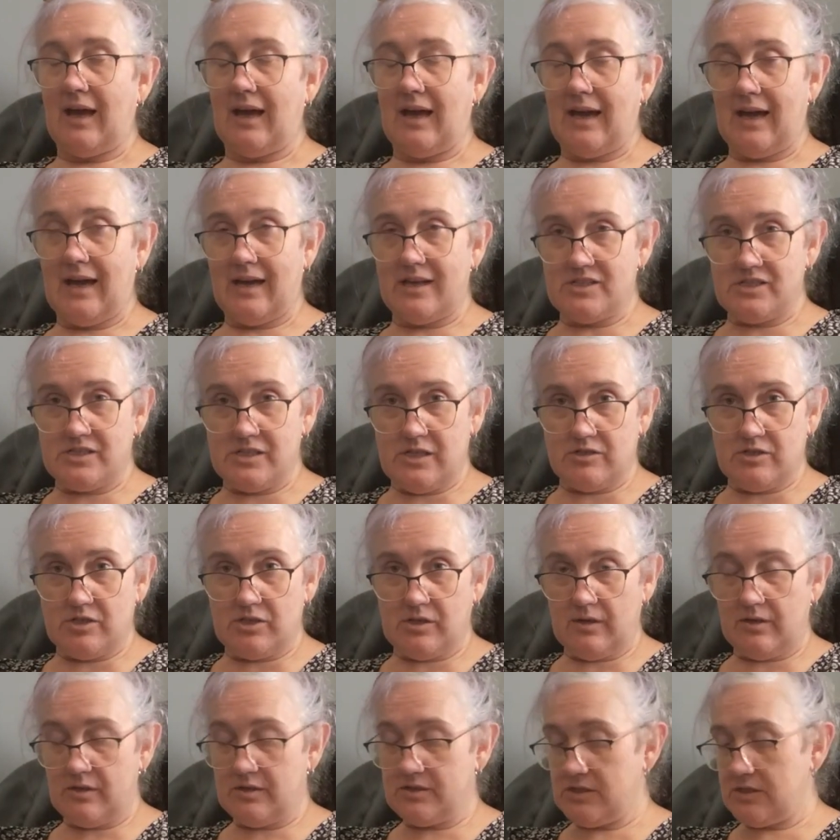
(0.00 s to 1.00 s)
As it
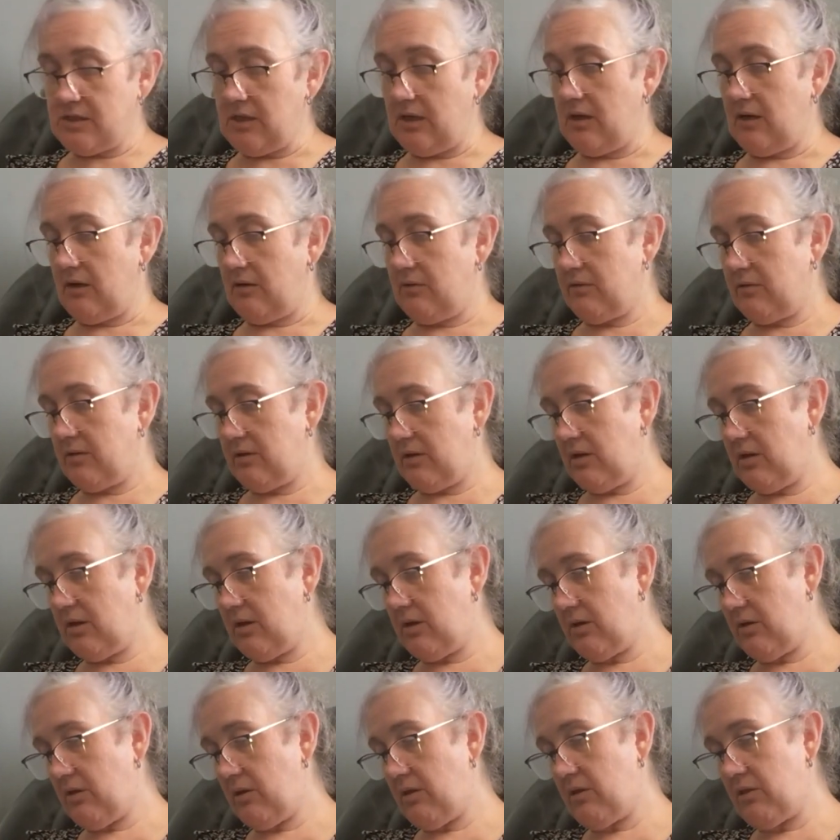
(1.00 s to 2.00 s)
turns out,
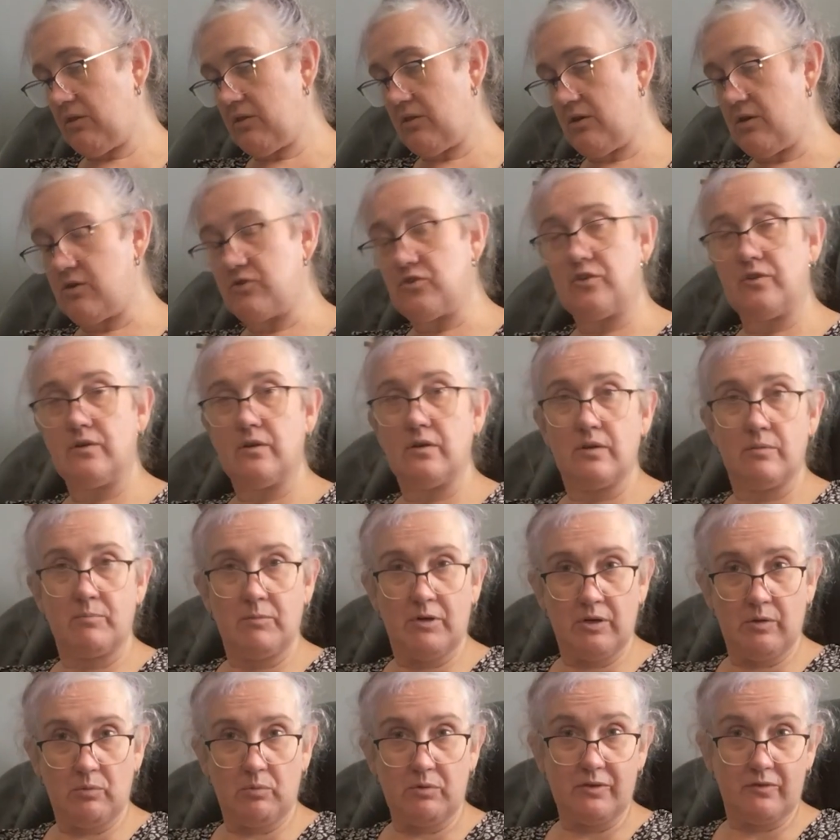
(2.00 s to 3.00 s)
the
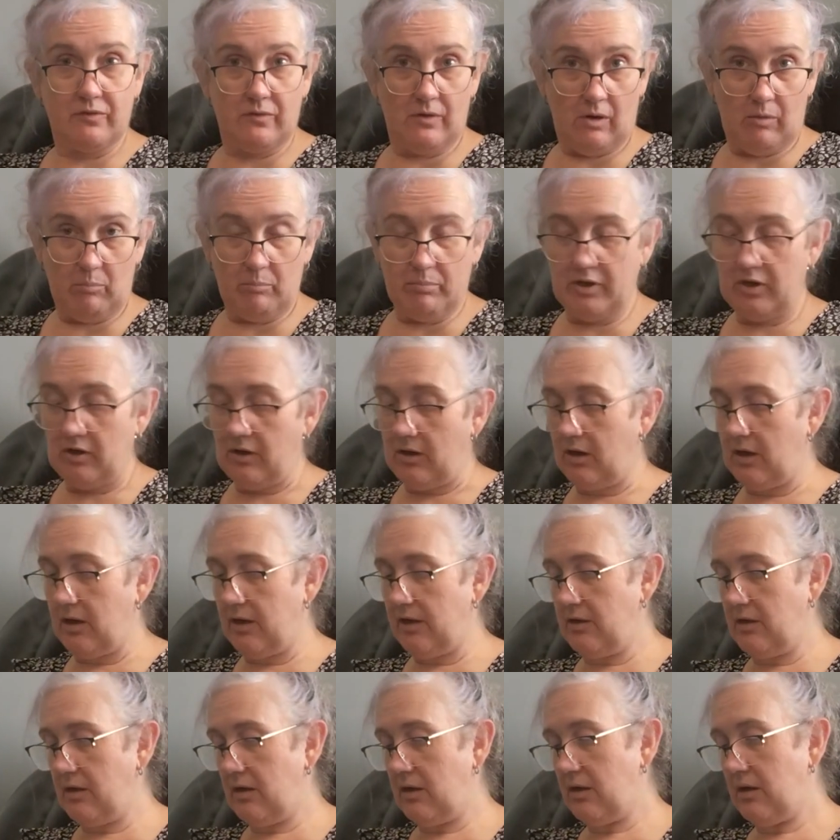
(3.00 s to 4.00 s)
tumour was not
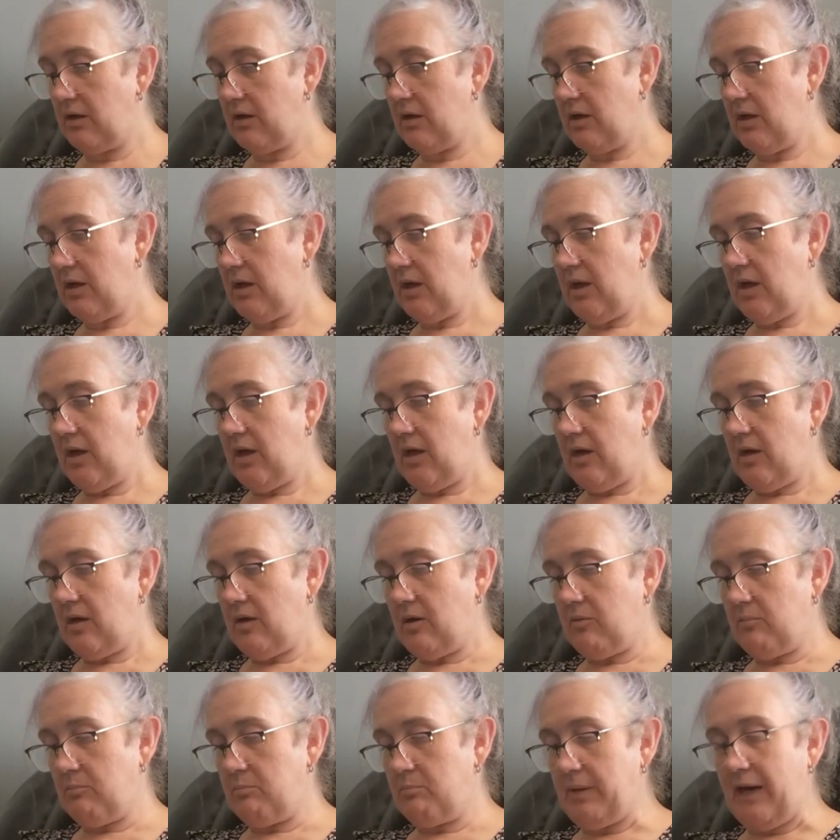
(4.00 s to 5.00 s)
benign,
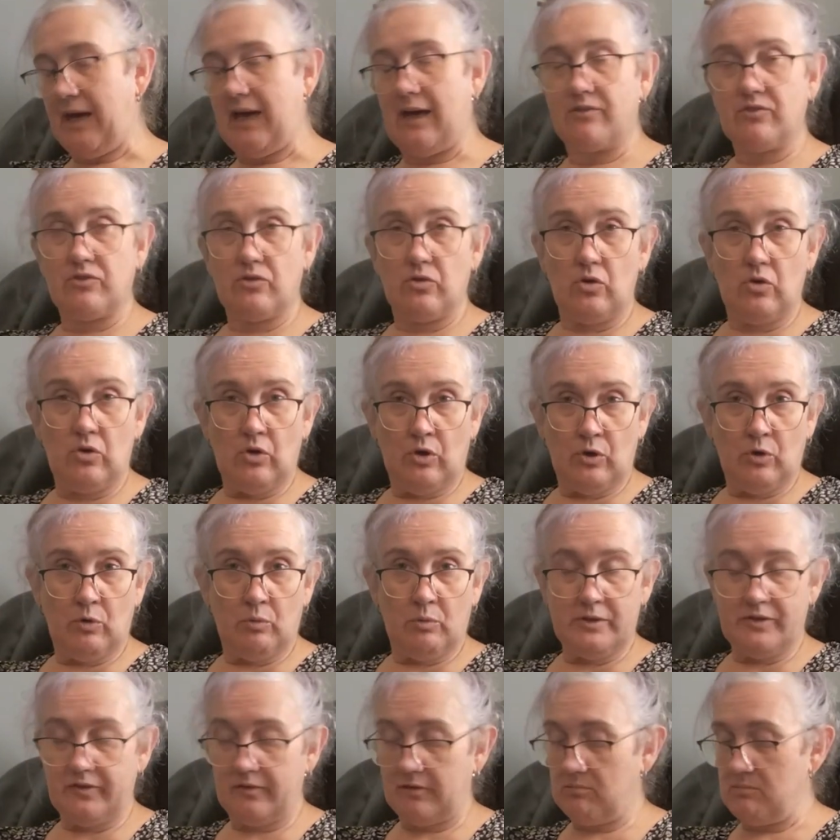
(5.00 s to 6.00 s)
but nor
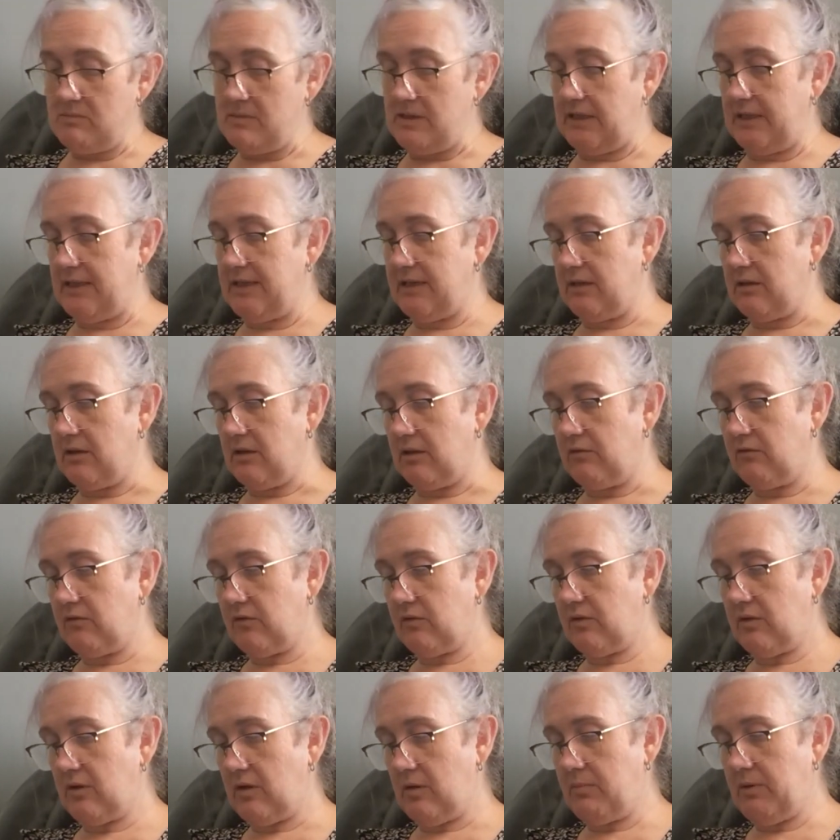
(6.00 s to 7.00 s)
was it malignant.
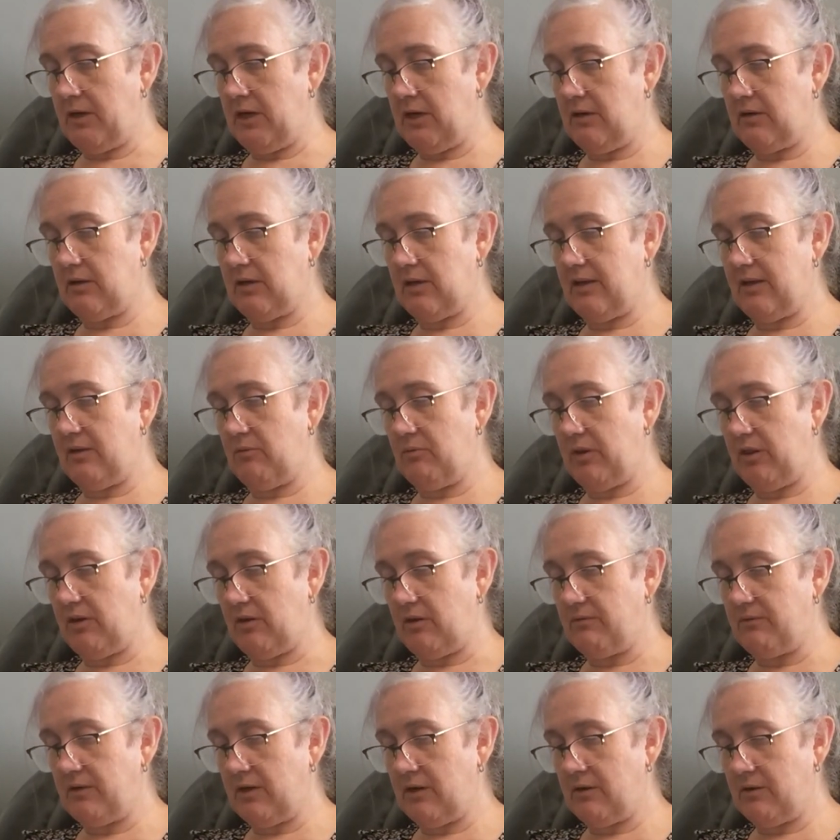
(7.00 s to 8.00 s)
Apparently with
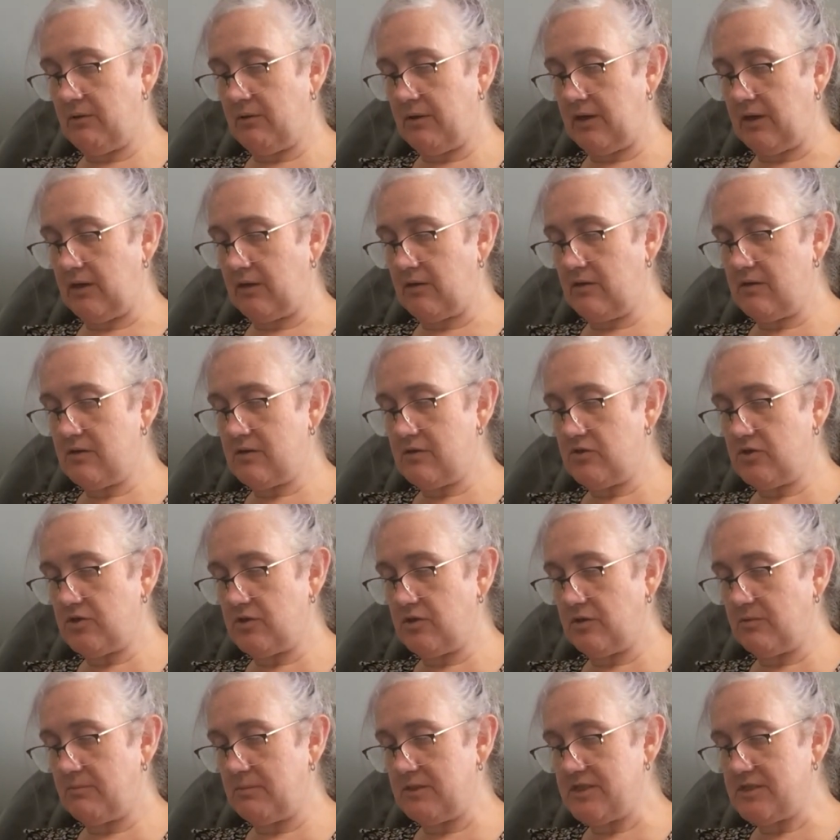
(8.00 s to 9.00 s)
ovarian
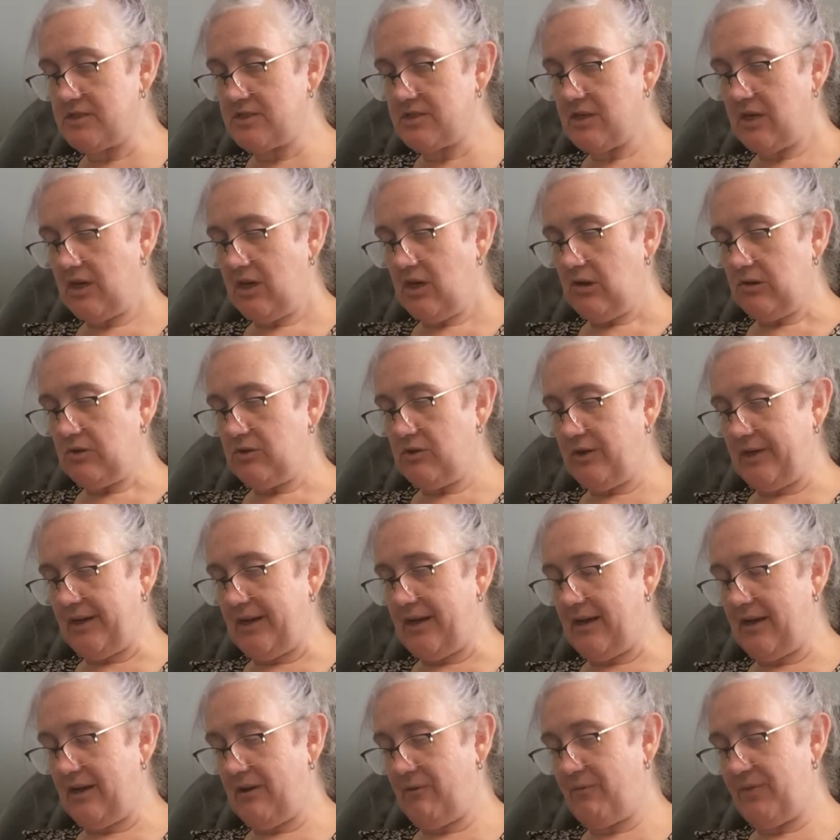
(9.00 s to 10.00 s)
tumours, you can
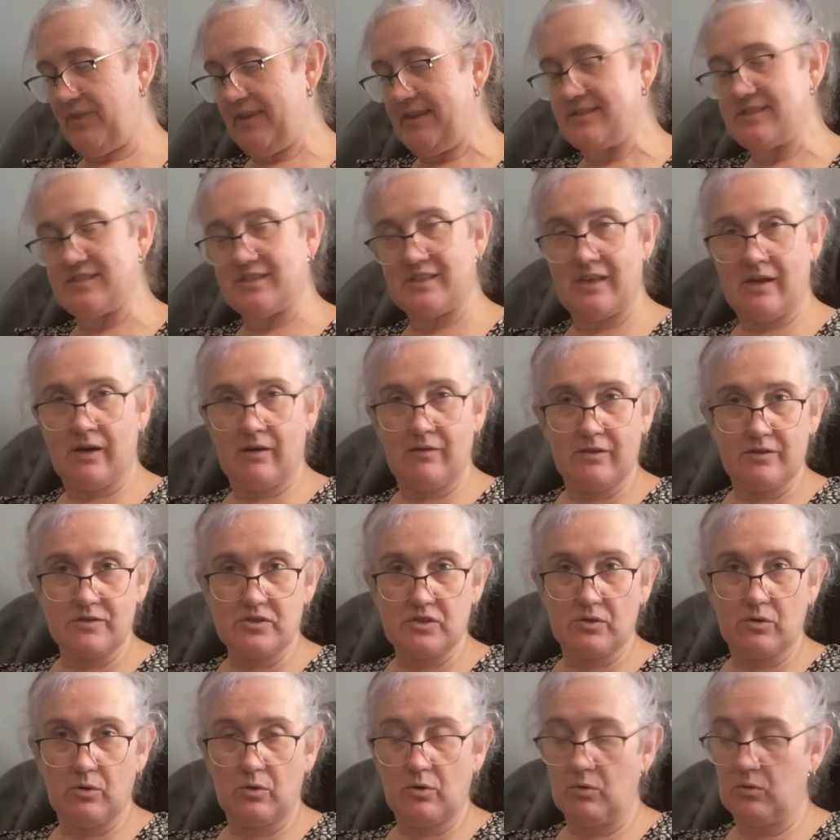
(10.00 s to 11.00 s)
have this thing that's
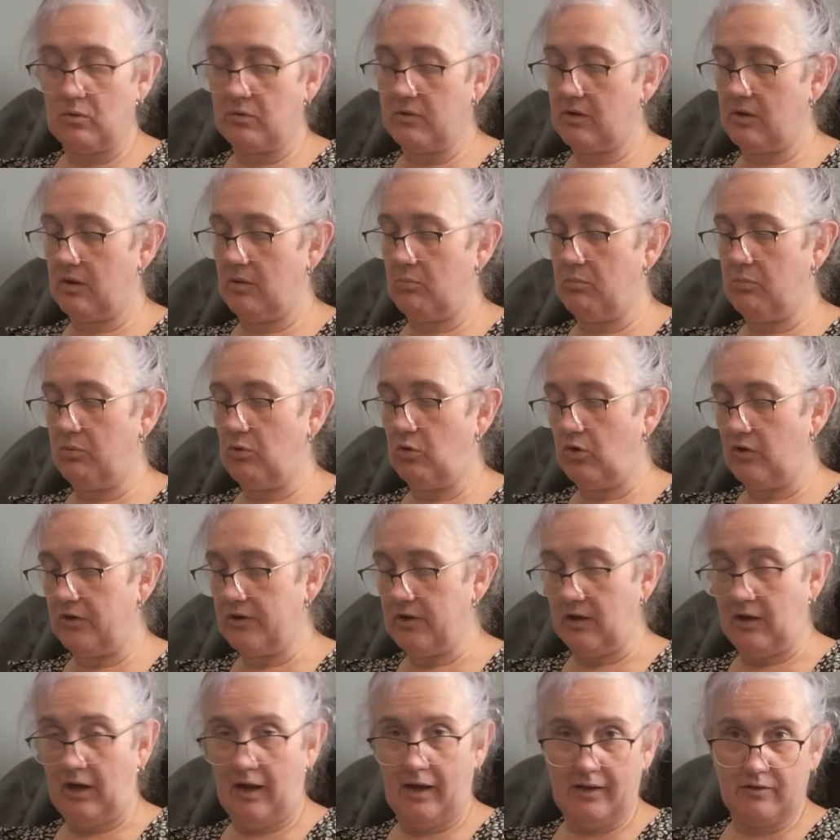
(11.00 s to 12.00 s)
called a
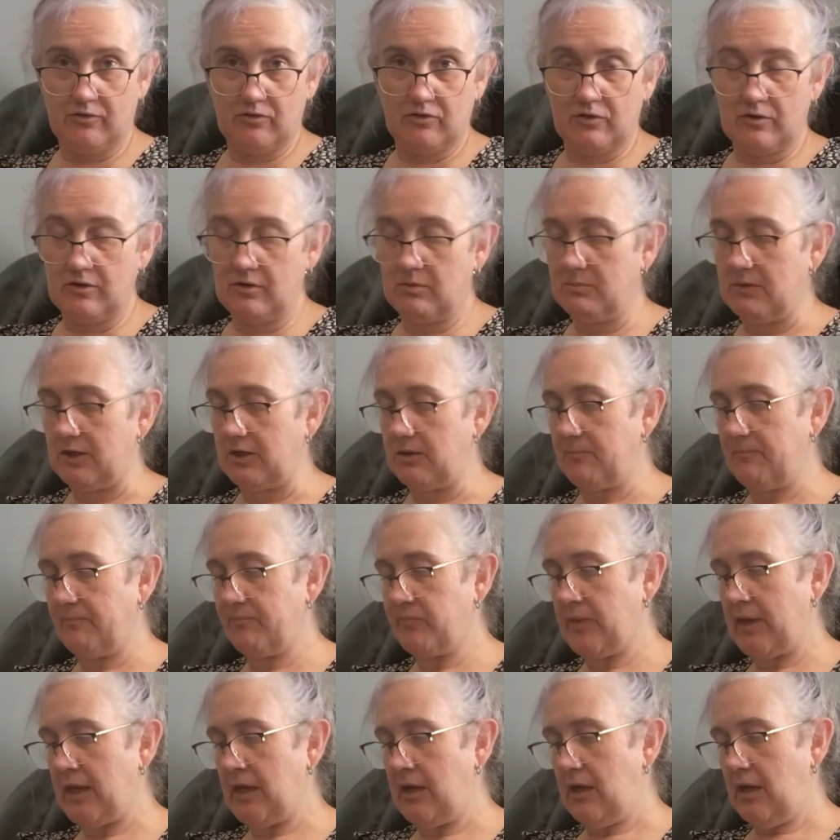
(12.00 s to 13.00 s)
borderline tumour,
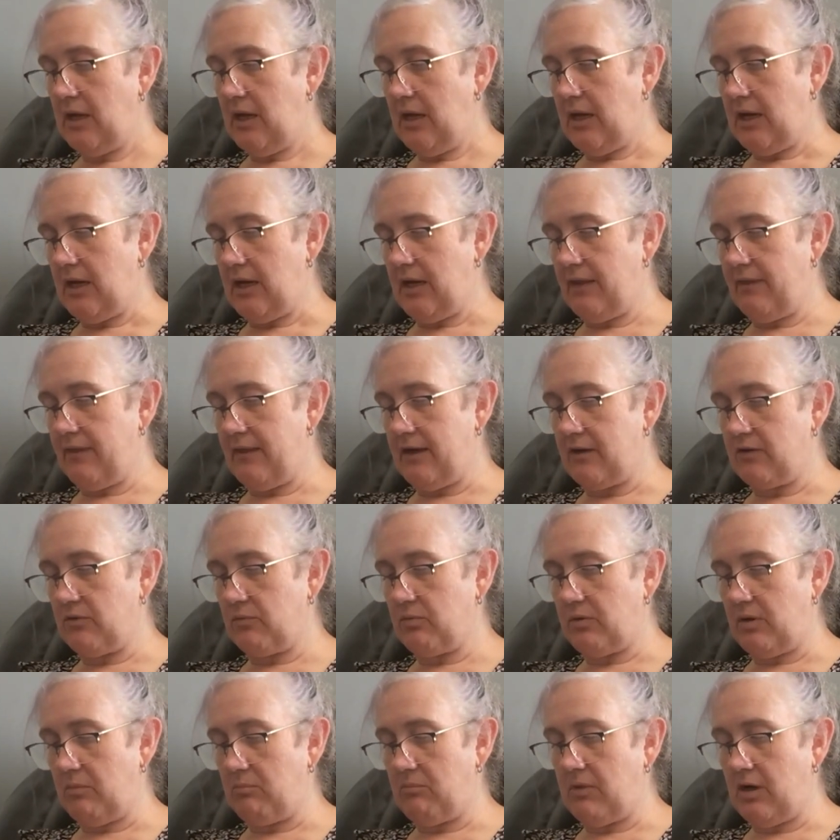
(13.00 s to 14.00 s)
and that's
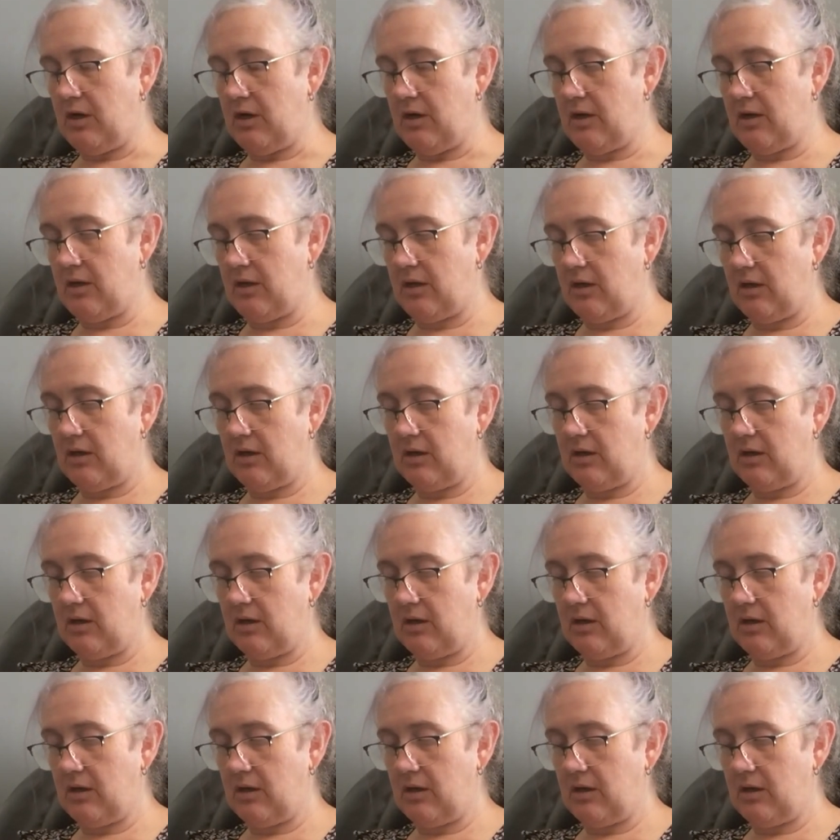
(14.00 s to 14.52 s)
what mine